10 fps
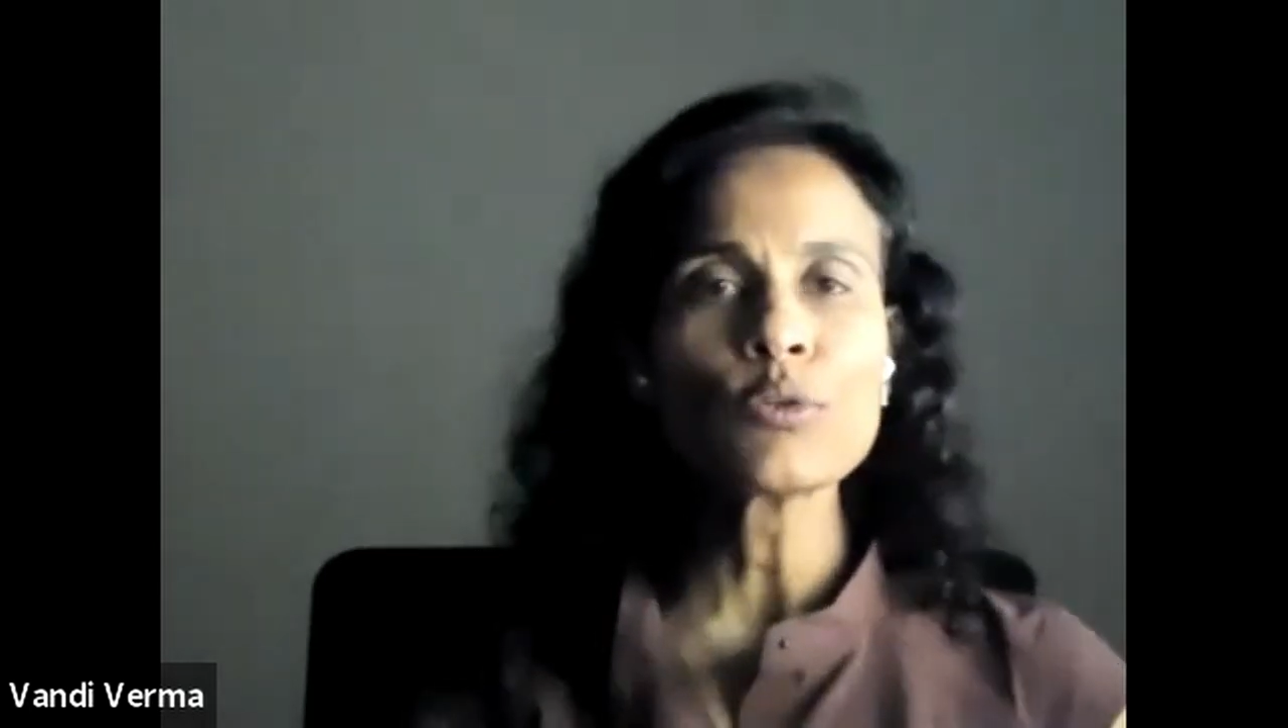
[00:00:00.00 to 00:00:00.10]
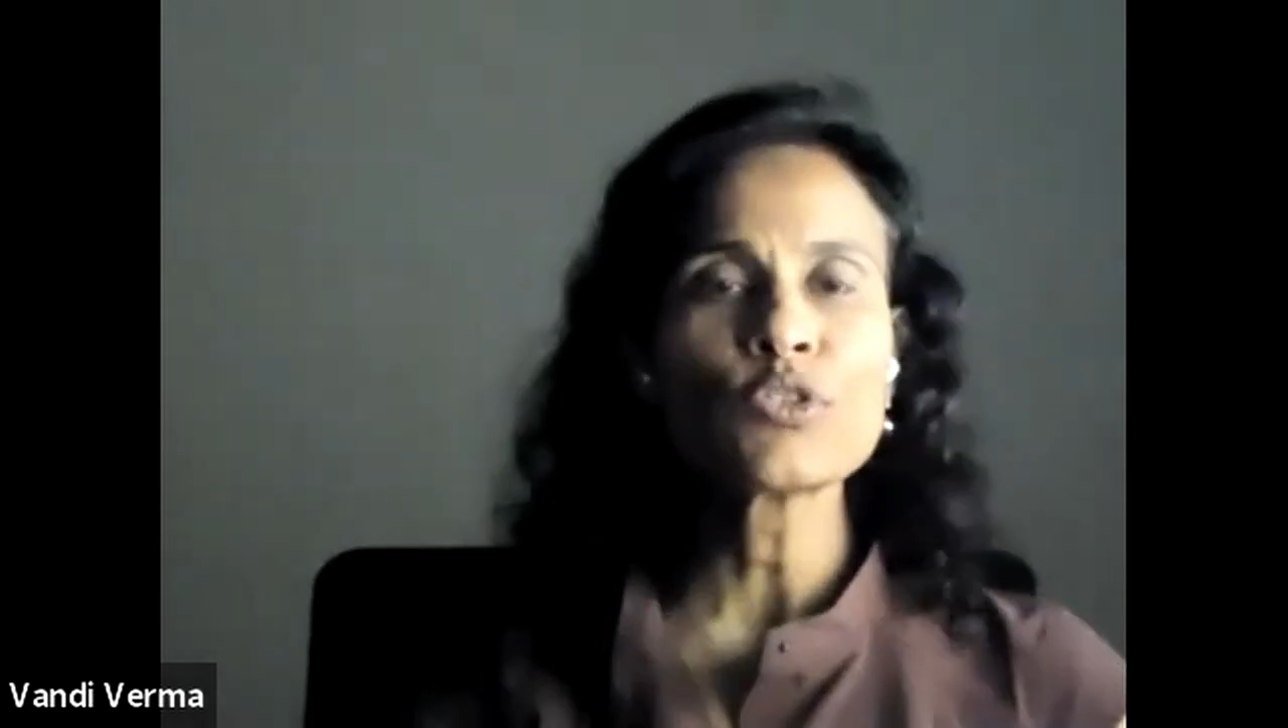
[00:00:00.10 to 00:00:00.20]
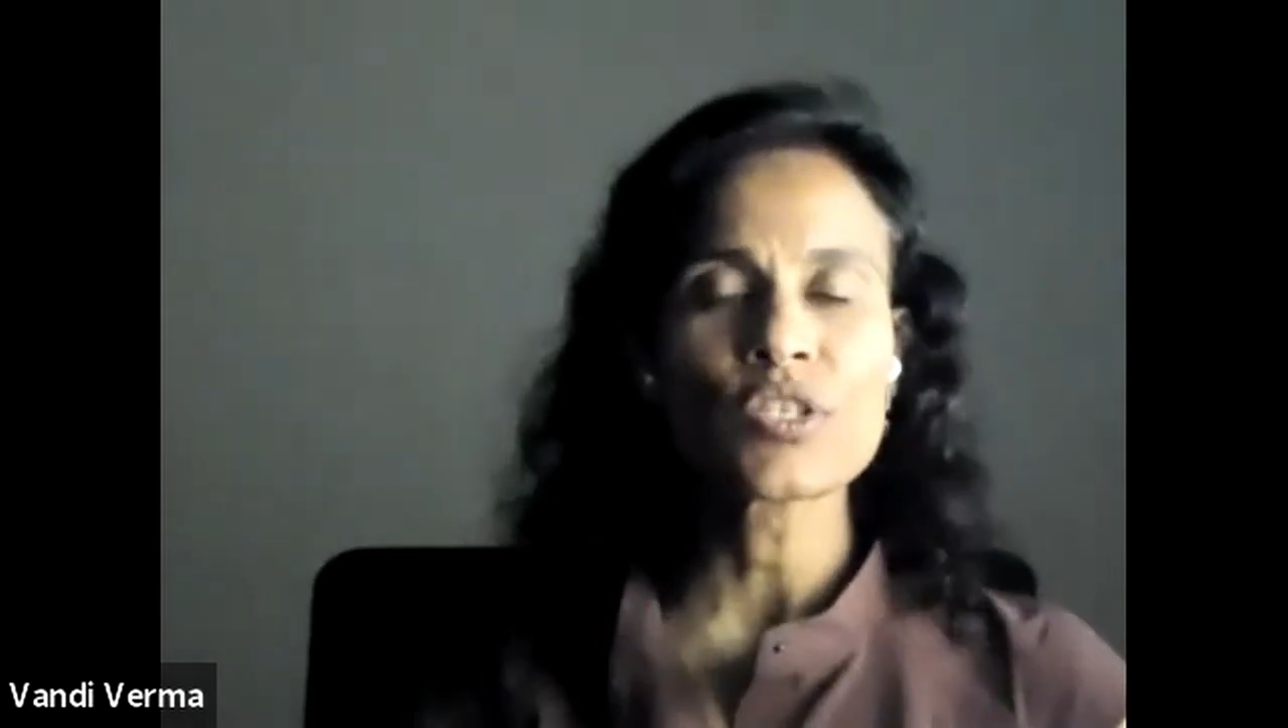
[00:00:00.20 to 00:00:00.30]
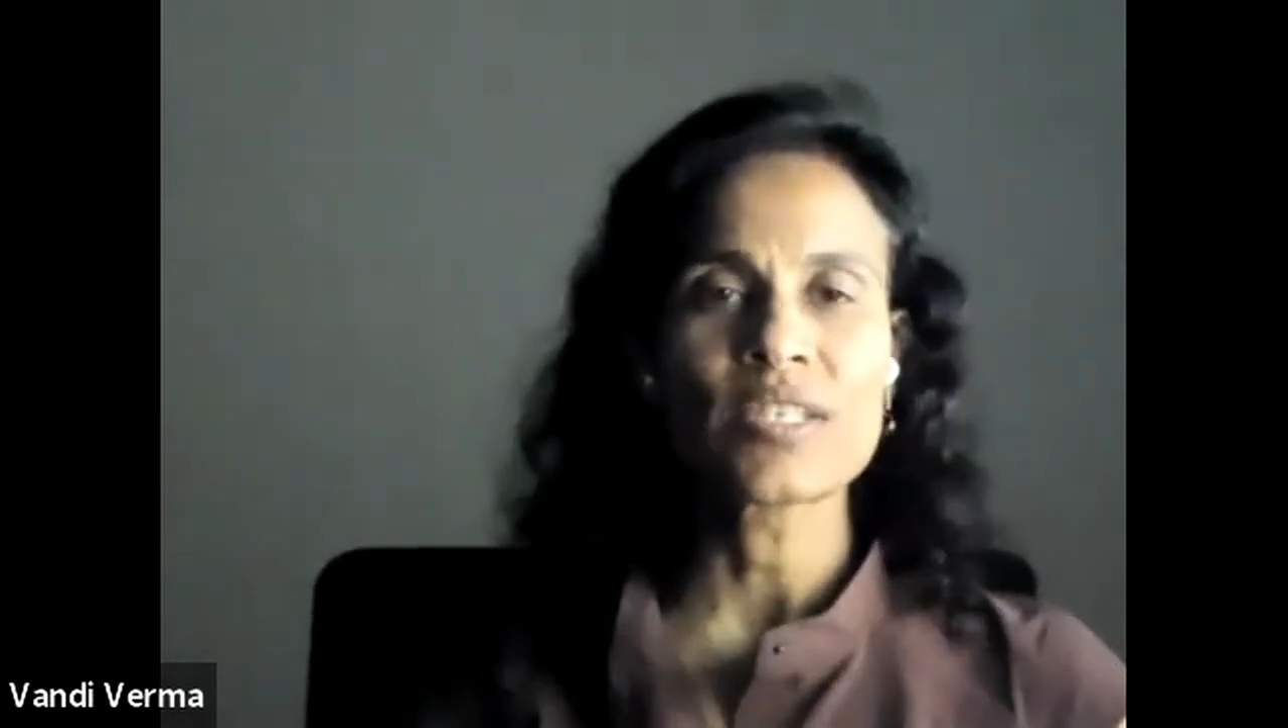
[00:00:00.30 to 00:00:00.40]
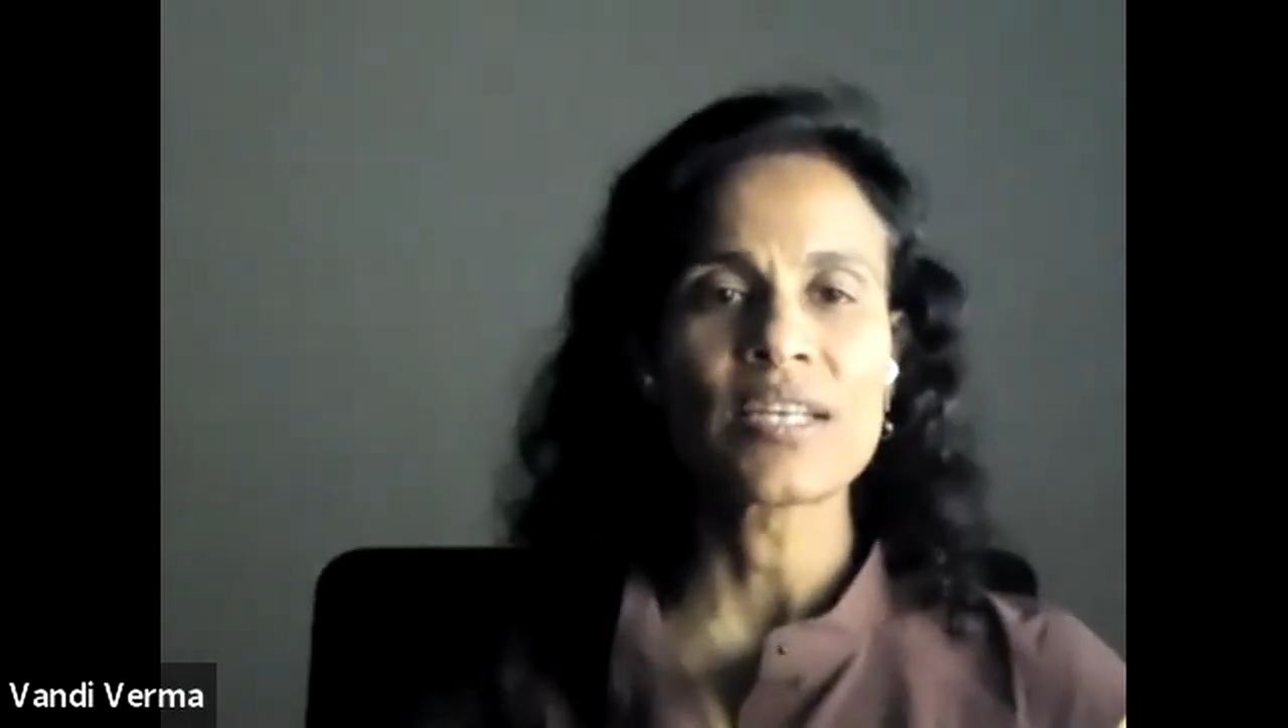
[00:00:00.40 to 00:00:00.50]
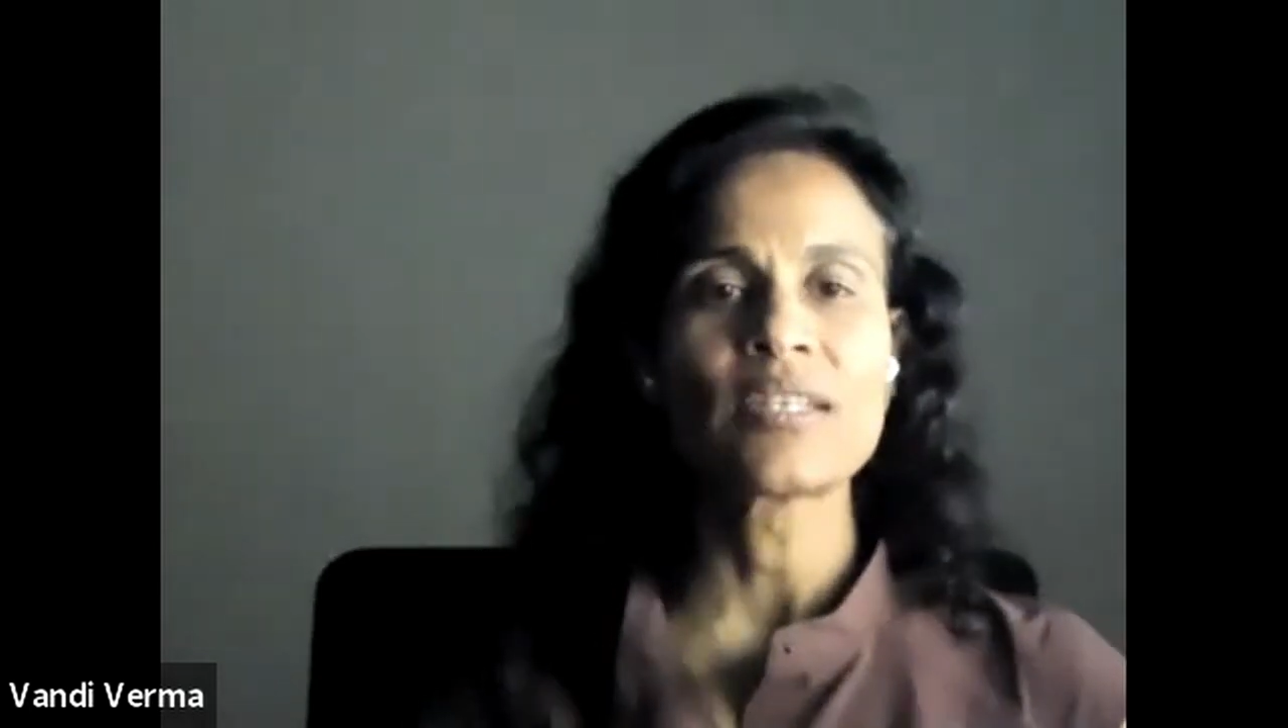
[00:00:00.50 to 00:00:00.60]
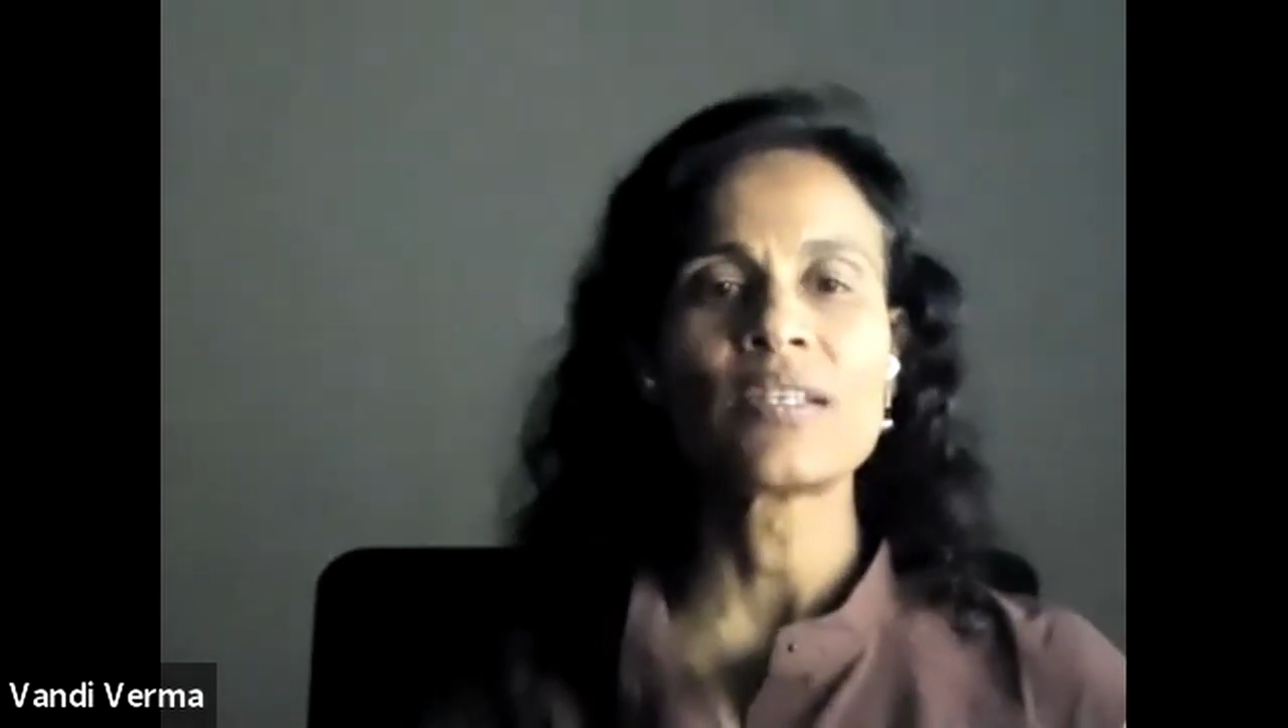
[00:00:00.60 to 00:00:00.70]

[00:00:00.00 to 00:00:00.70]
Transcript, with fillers: don't just send